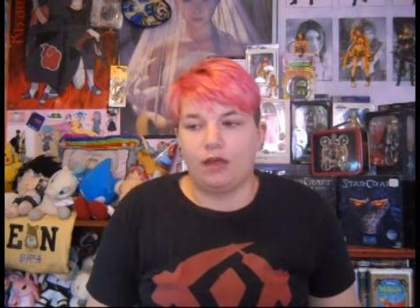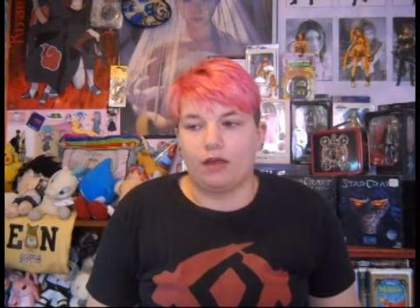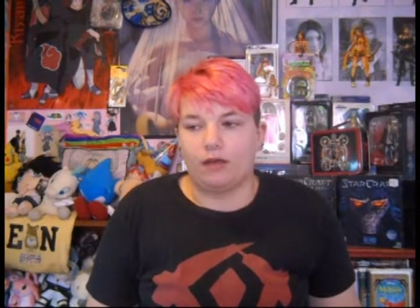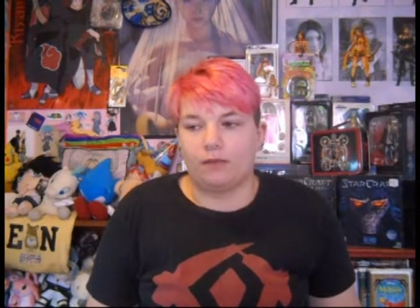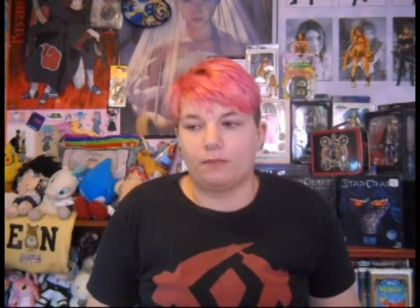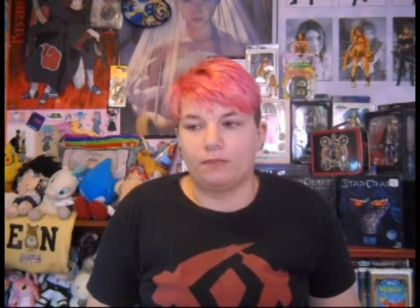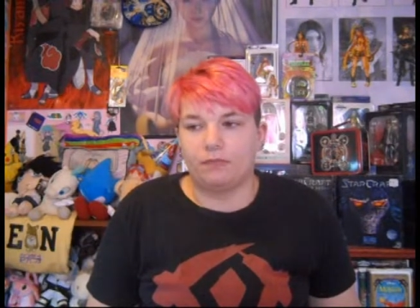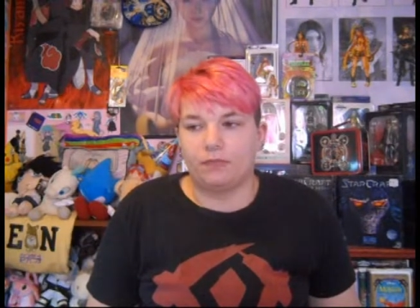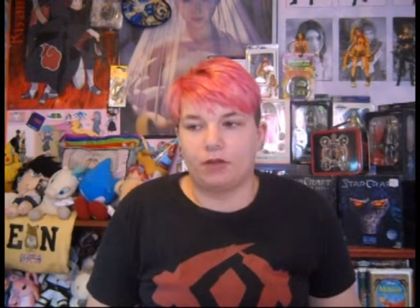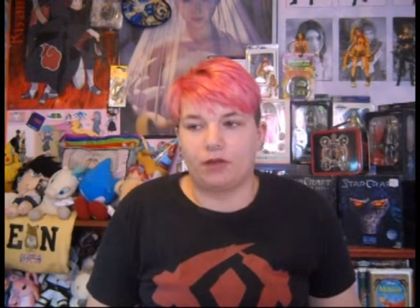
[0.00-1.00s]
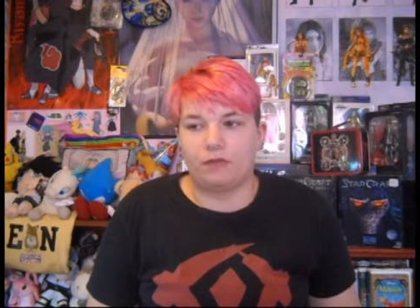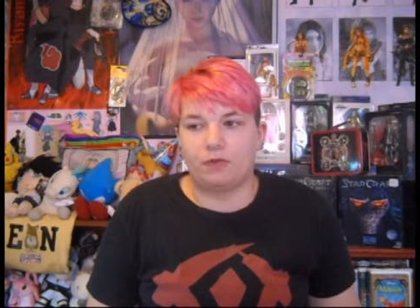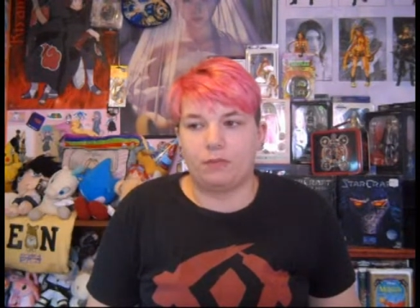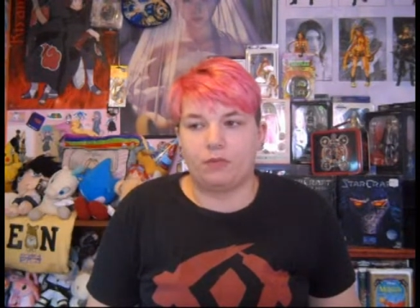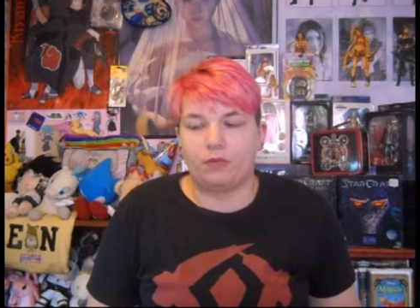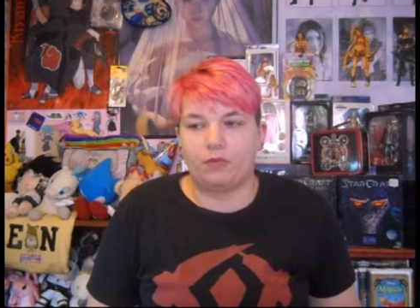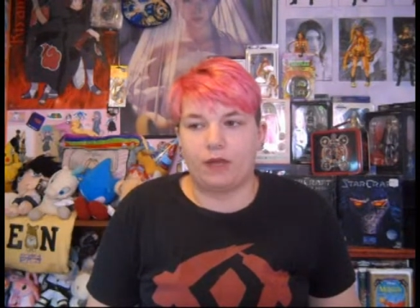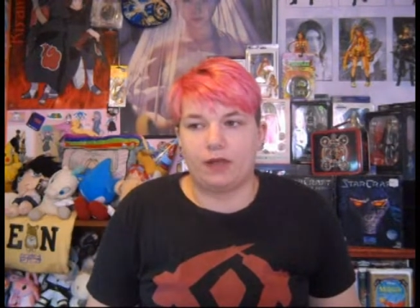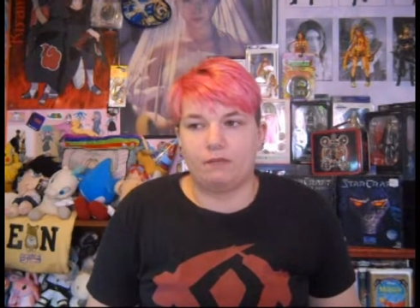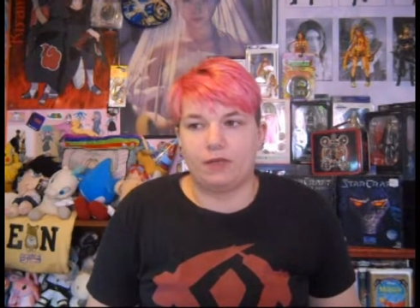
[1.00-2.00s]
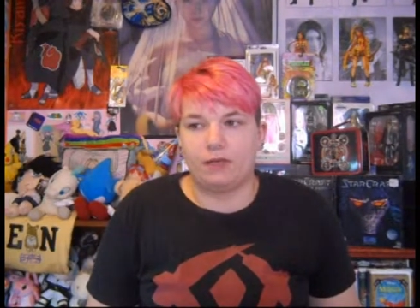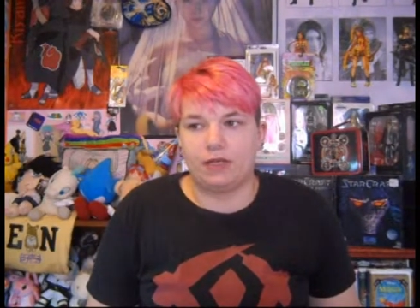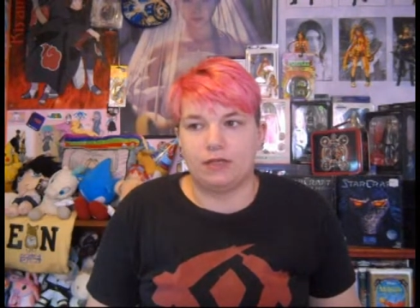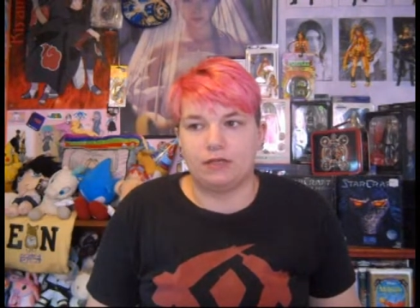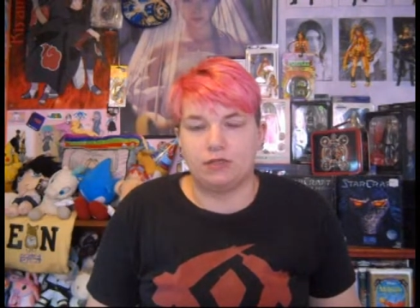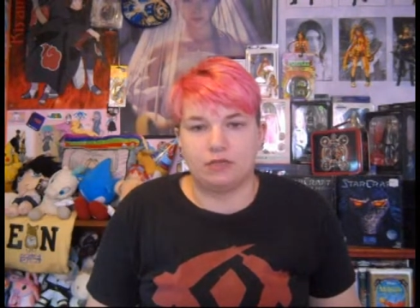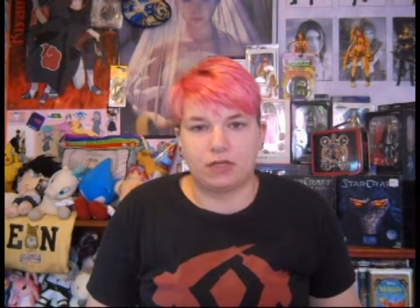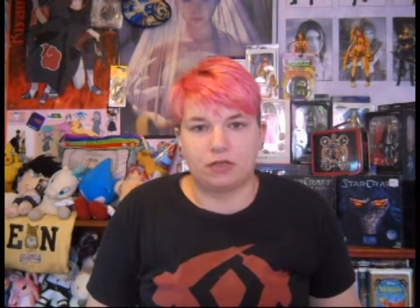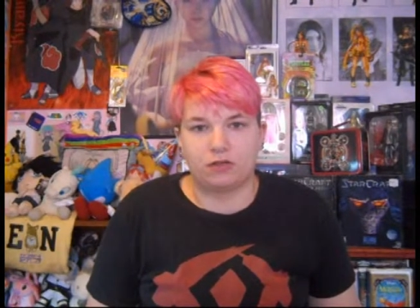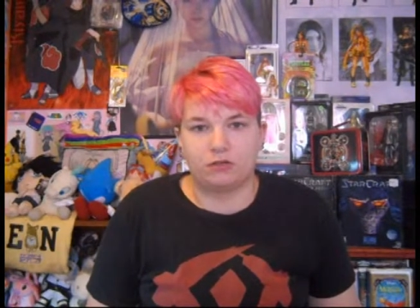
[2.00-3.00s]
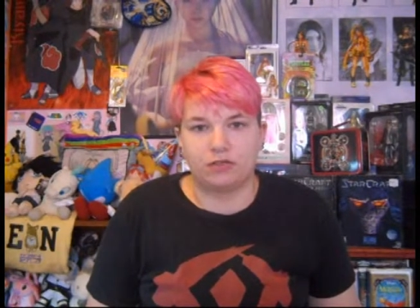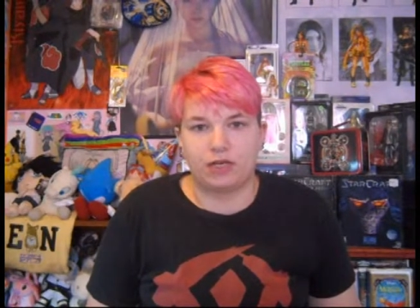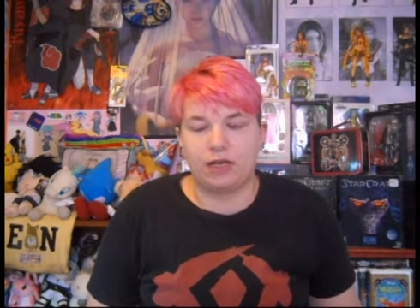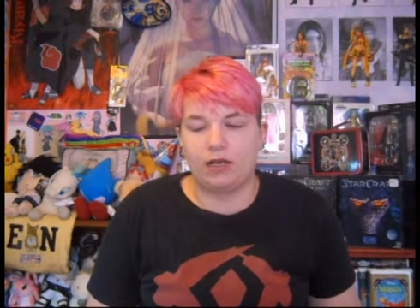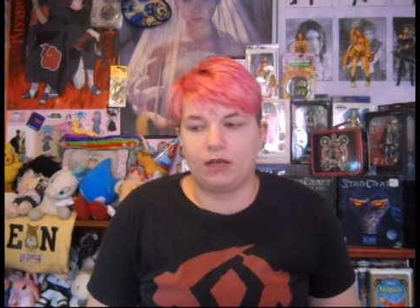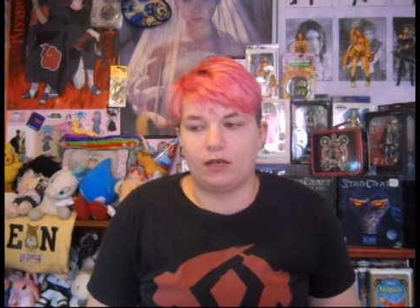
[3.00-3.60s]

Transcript: Um, a lot of people that have B P D do tend to hallucinate.